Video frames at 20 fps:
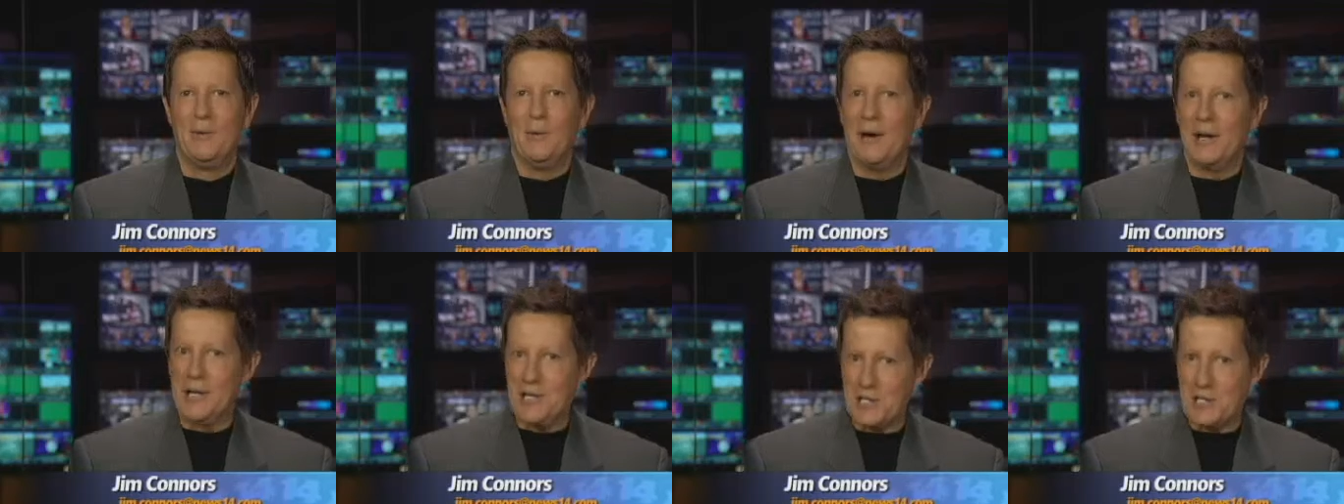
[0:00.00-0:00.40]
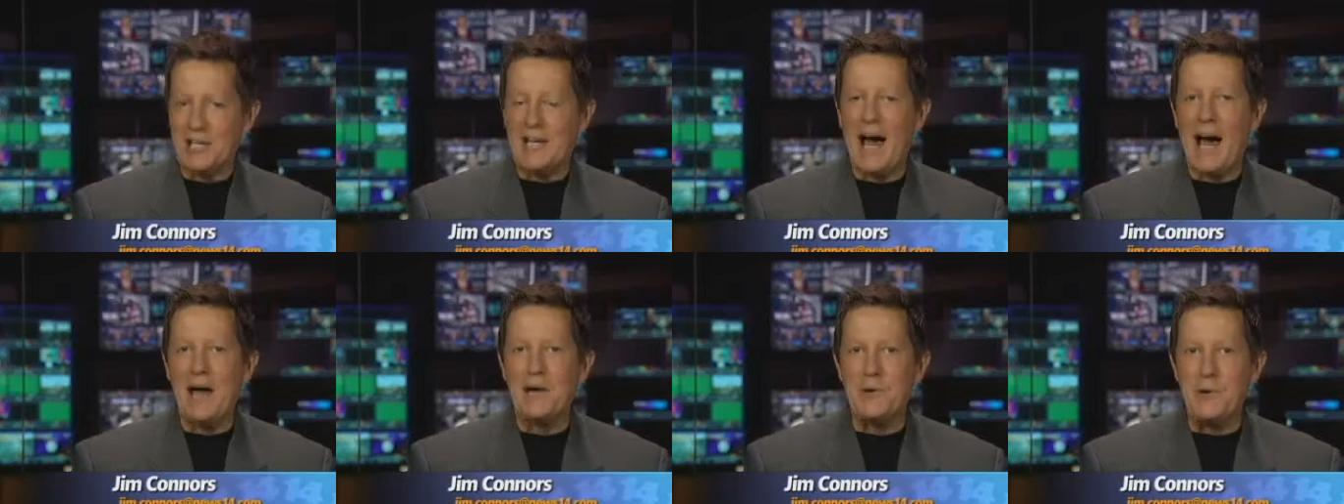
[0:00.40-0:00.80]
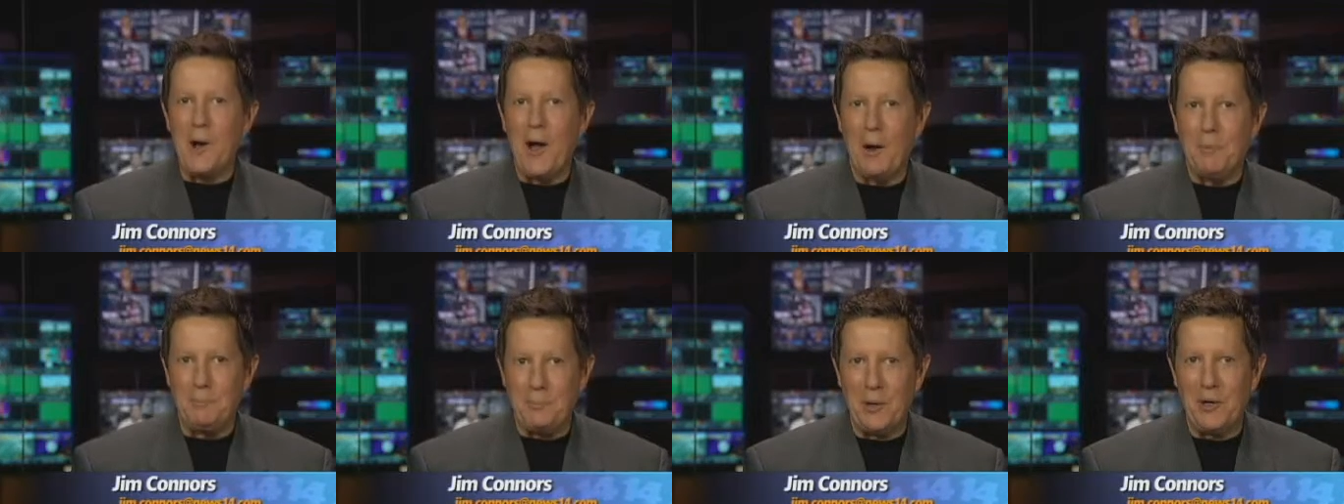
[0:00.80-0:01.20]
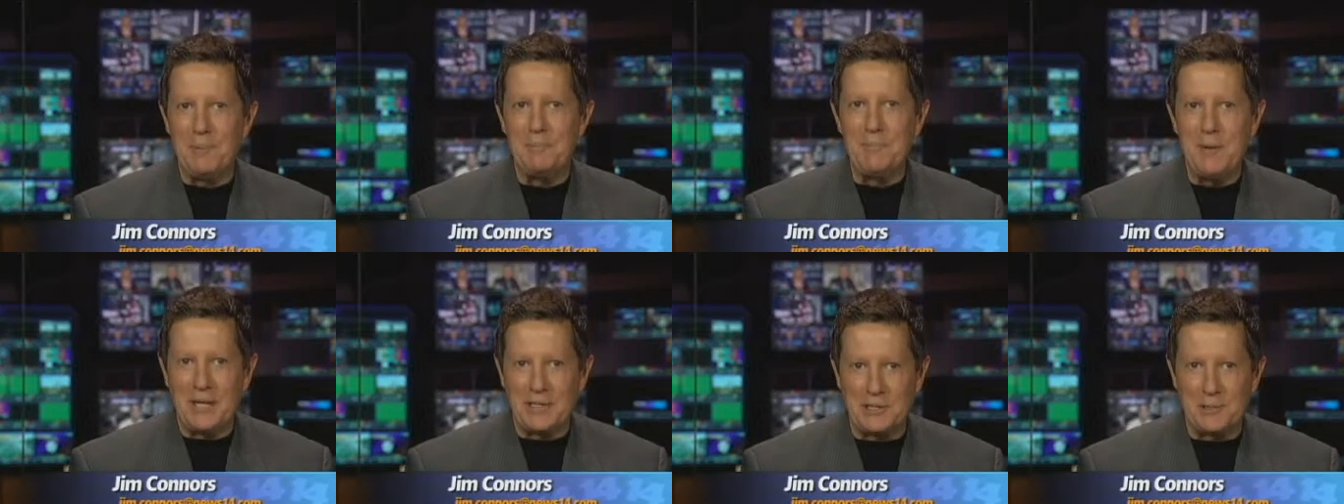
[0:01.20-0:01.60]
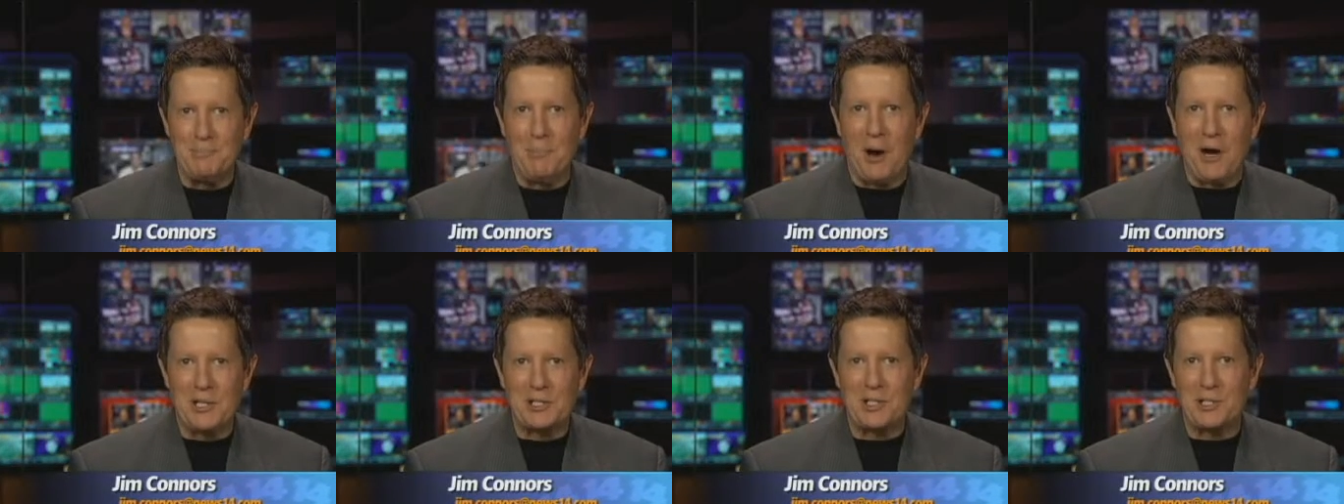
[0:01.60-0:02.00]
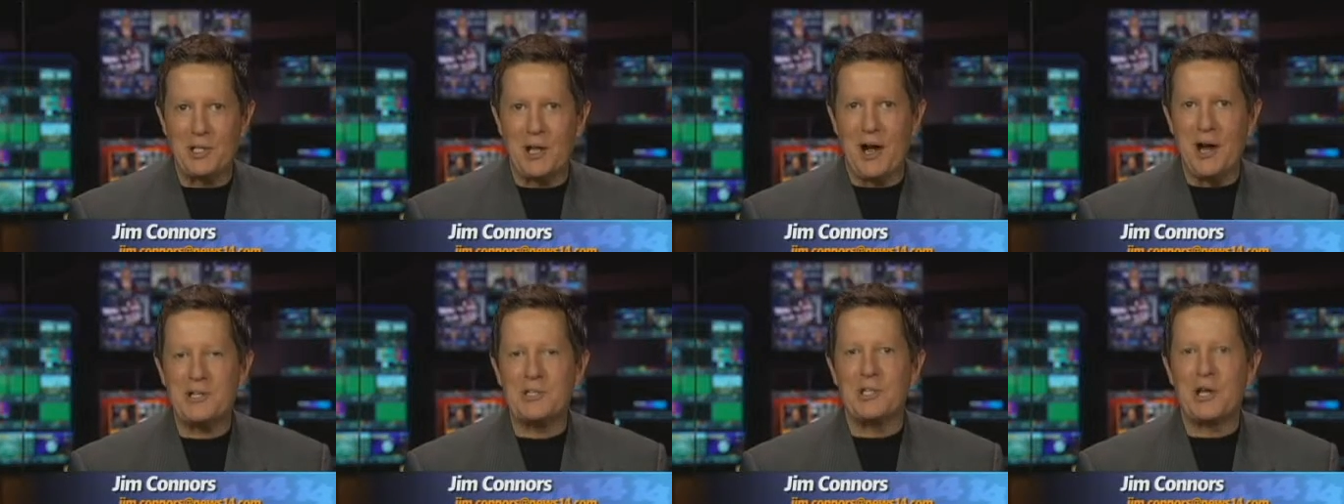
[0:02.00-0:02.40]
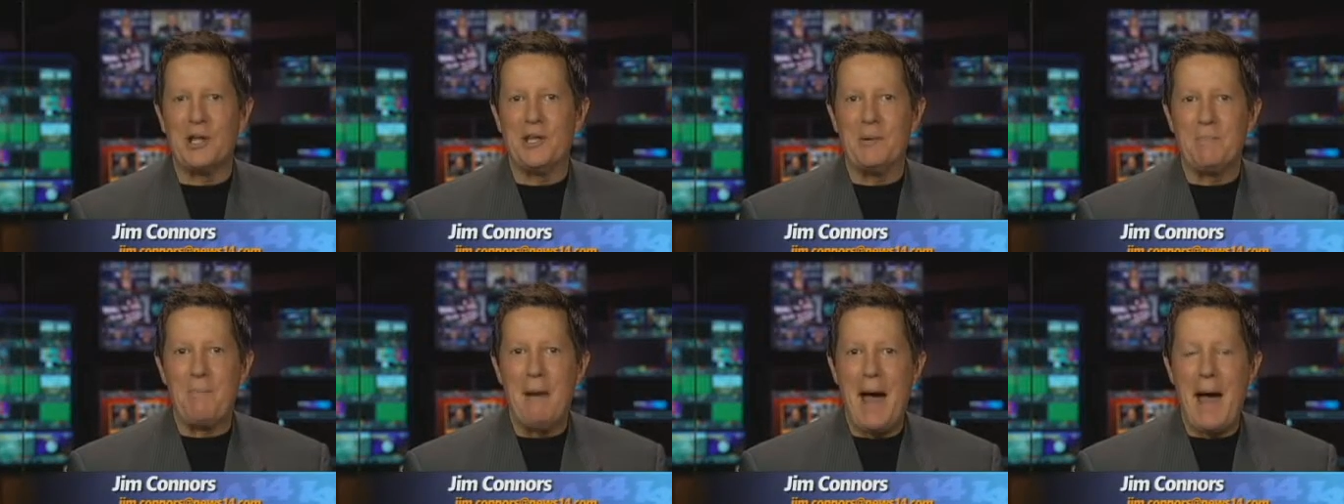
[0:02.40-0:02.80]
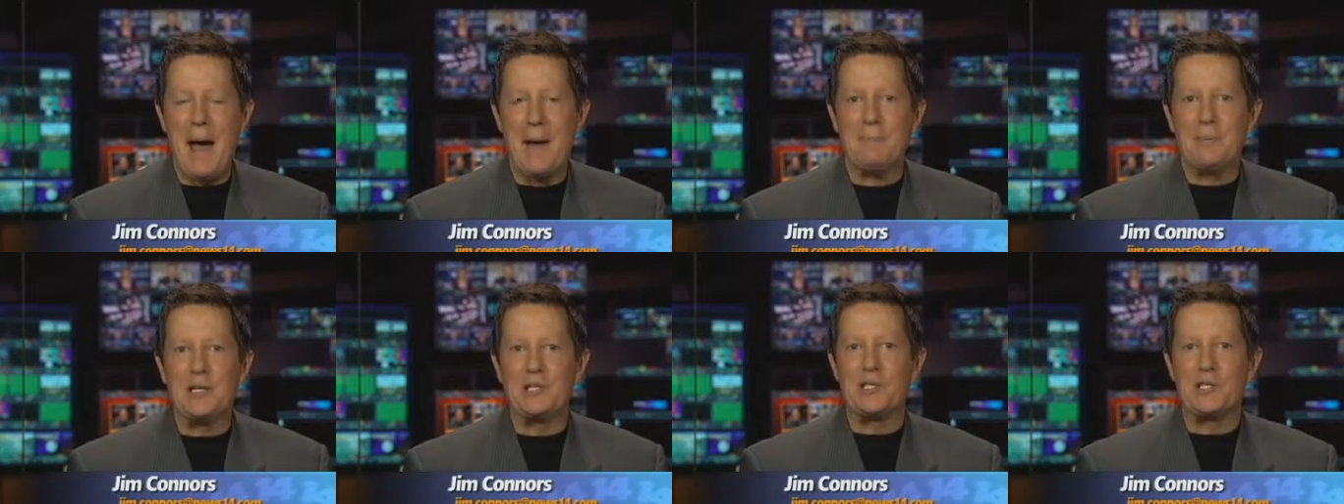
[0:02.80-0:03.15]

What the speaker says: Well, he's a guy who helped put mixed martial arts on the map.